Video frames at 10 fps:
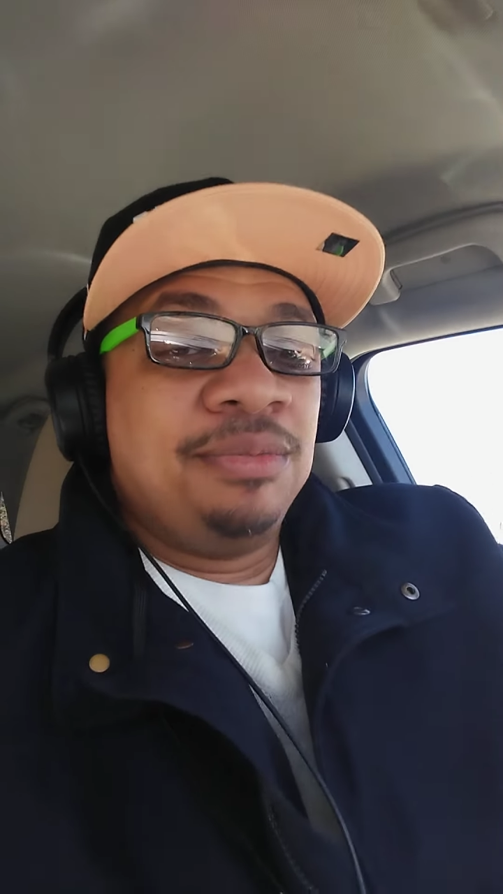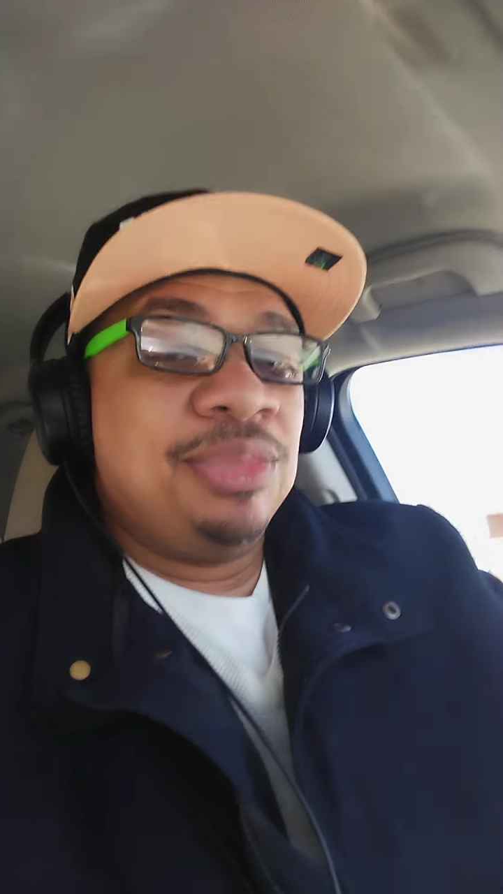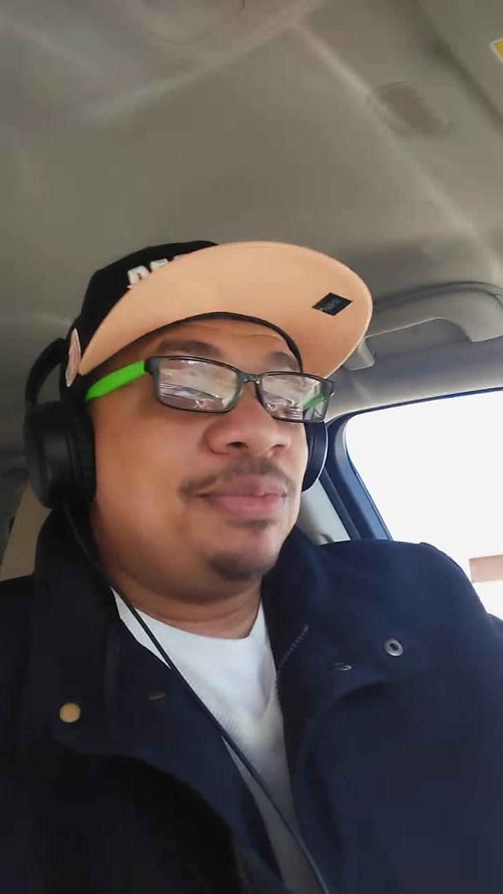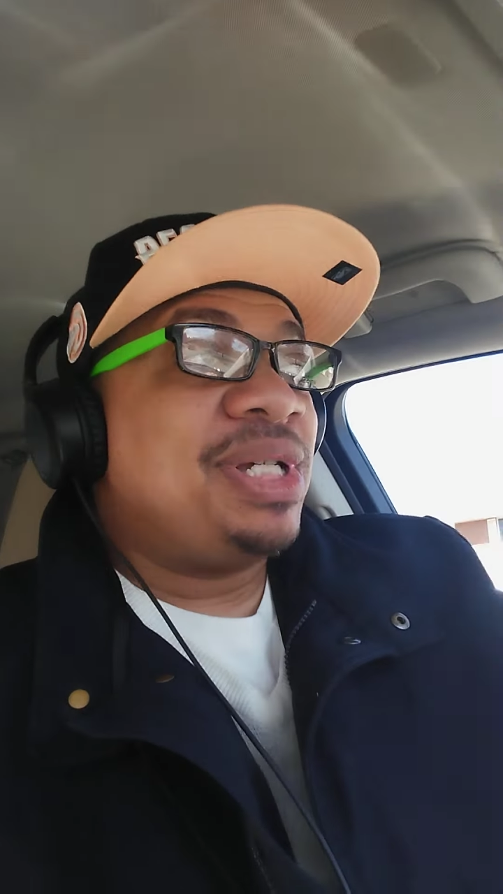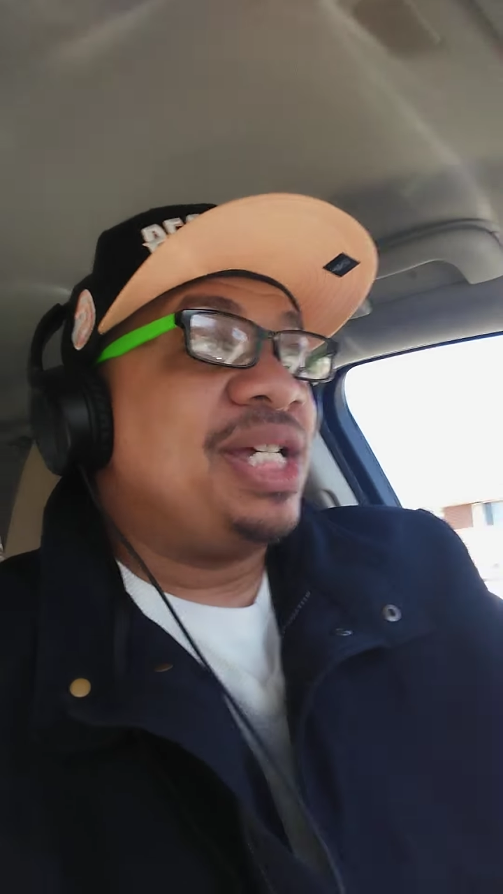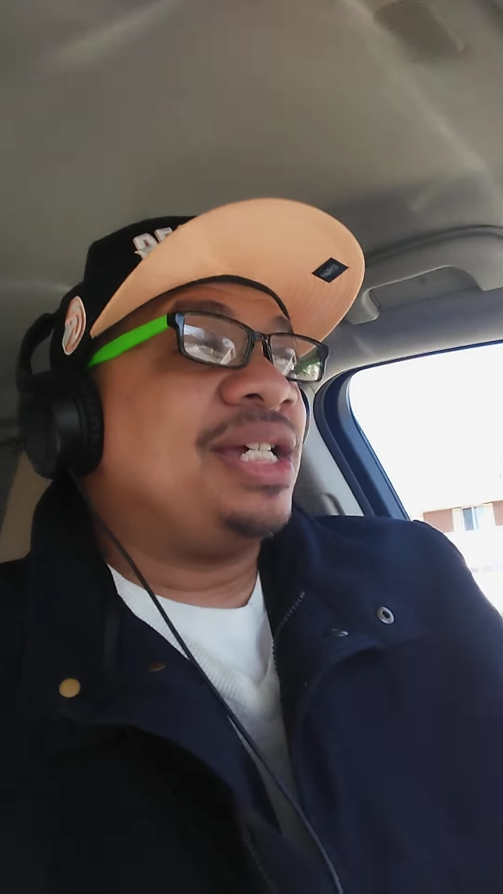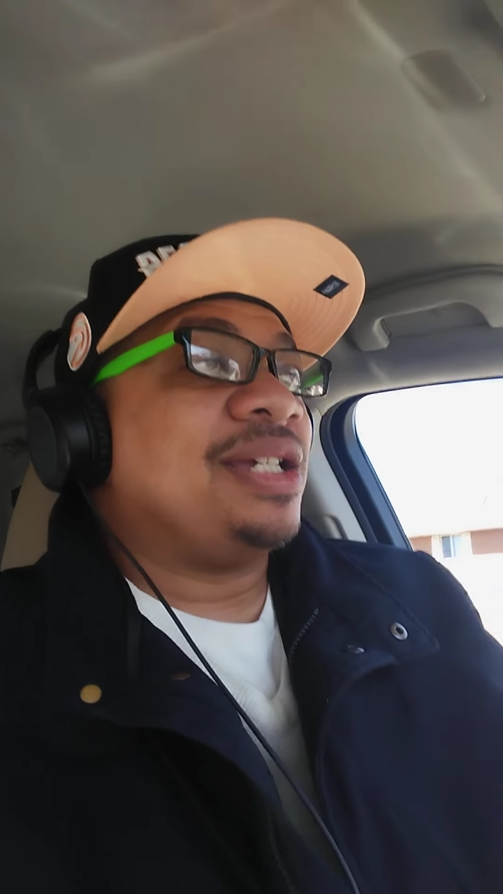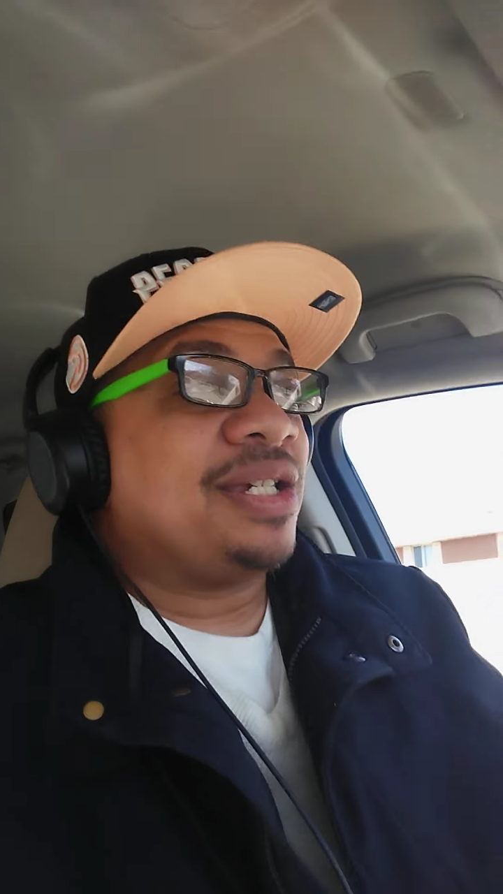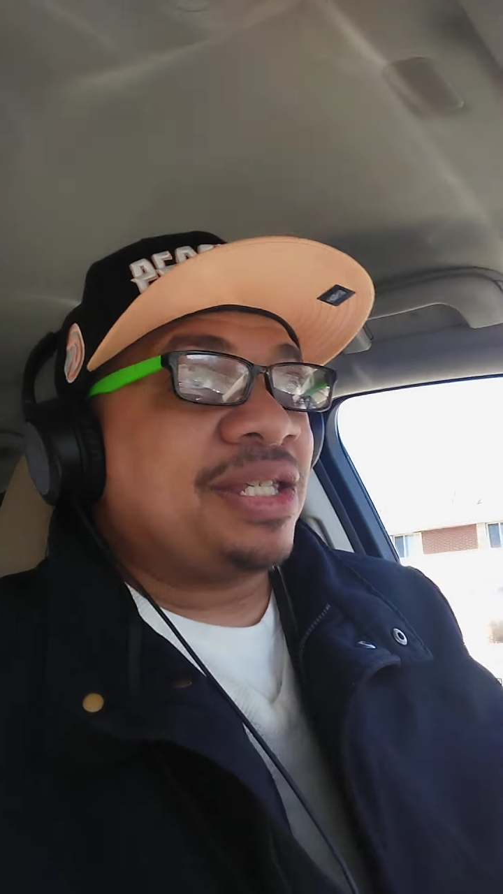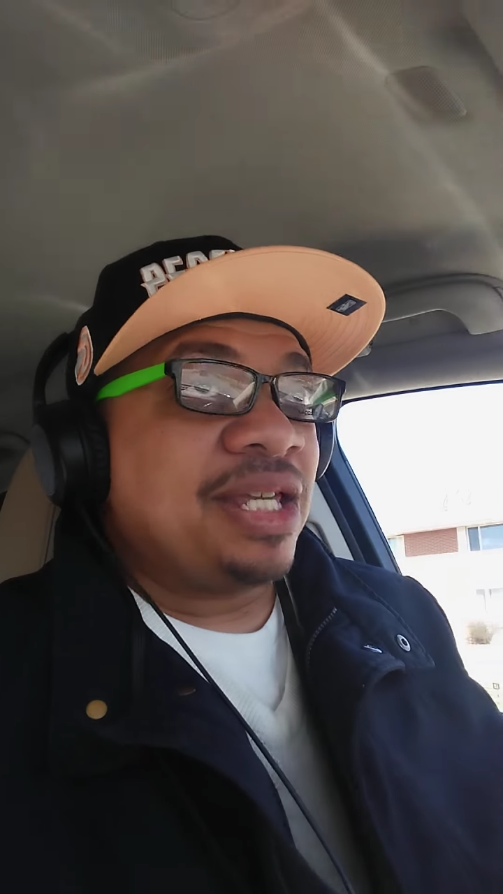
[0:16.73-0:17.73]
But man,
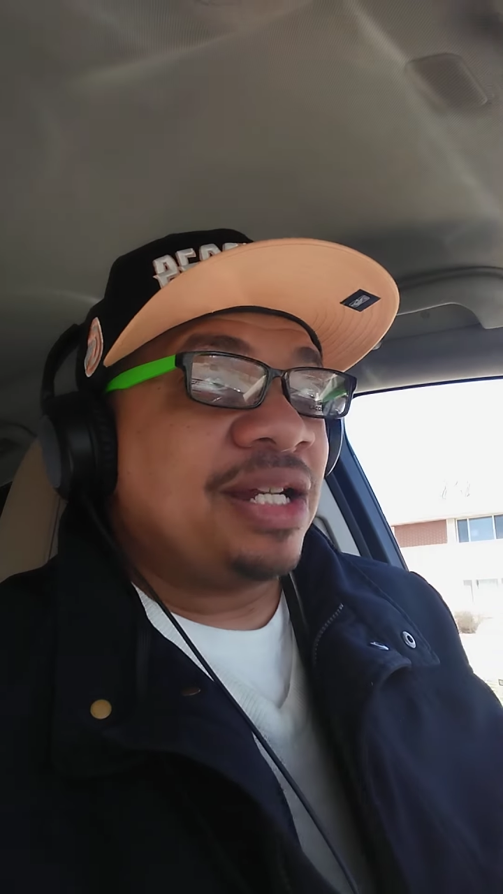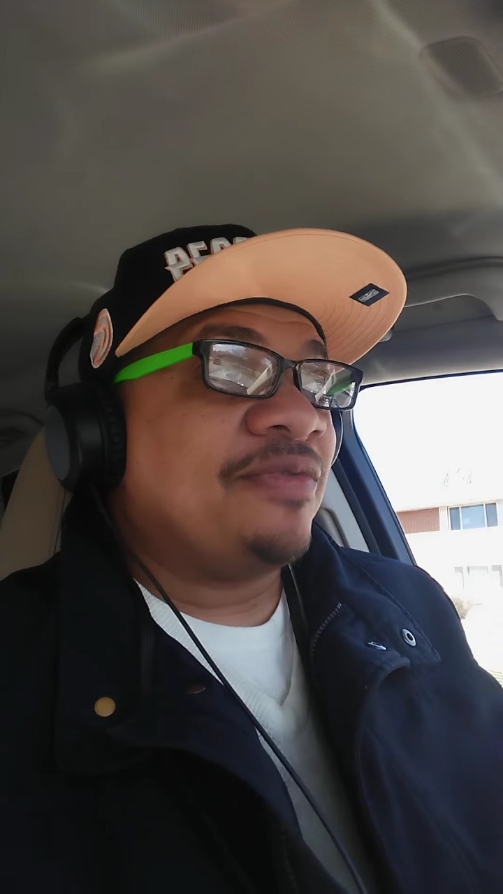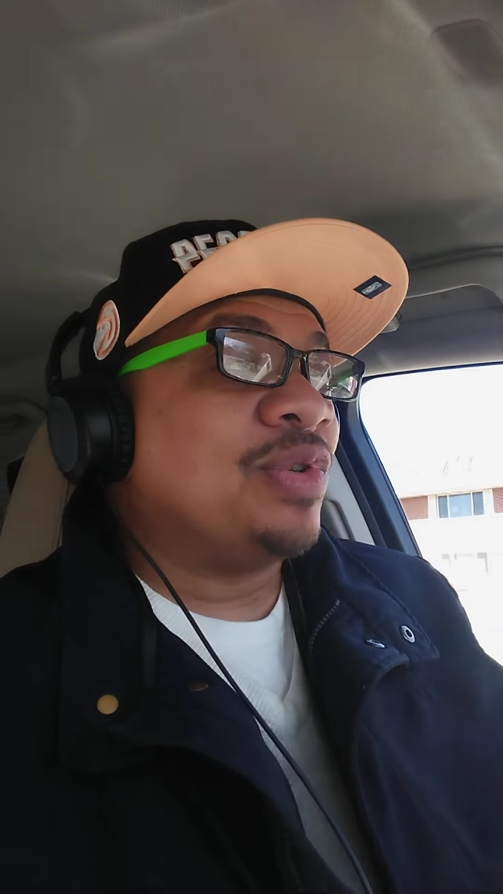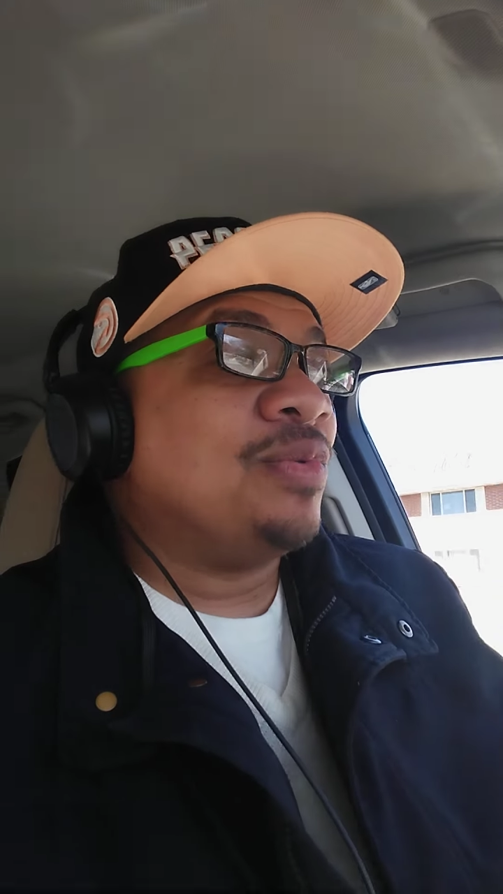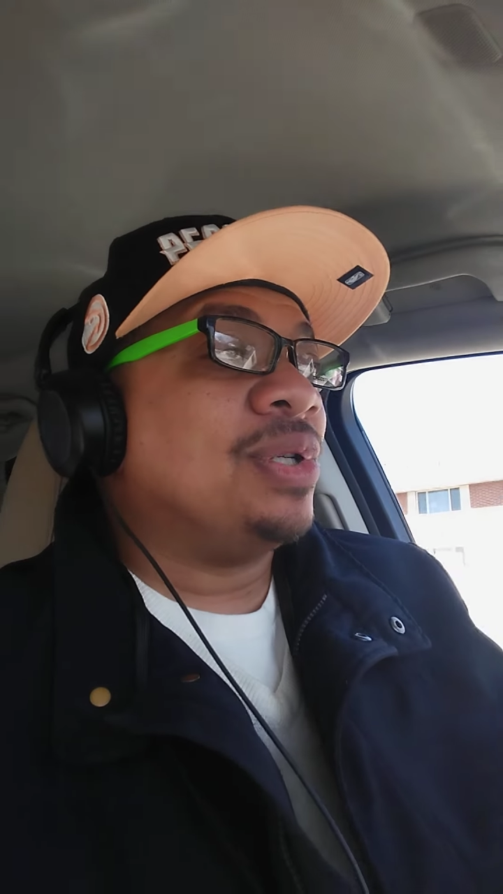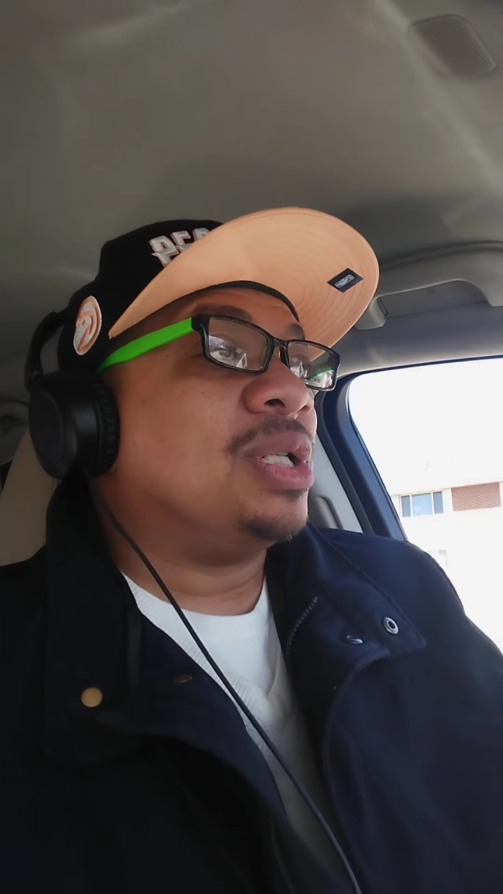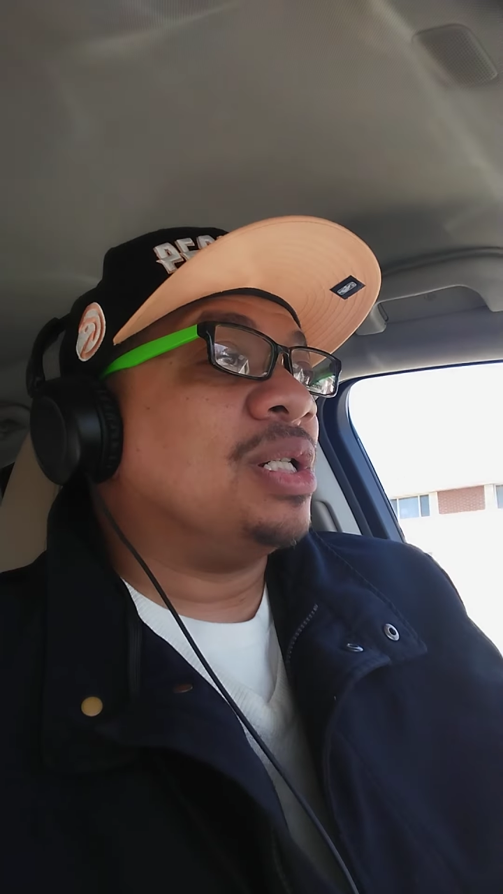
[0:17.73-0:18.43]
instead of doing